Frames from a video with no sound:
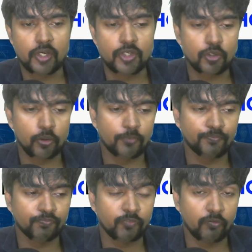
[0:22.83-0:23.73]

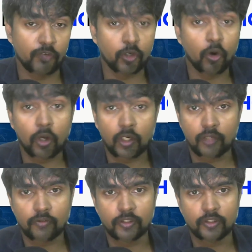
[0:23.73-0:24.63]
So we call
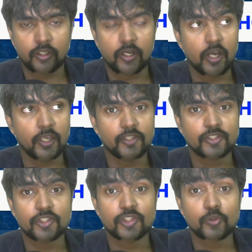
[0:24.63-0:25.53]
our uh,
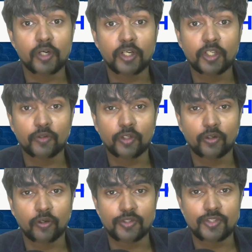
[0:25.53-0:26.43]
hires as student
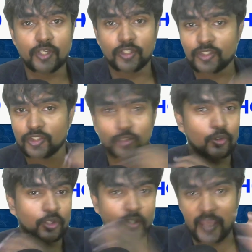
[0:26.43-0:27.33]
unicorns, youngsters
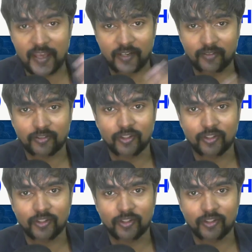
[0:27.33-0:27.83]
who are rare,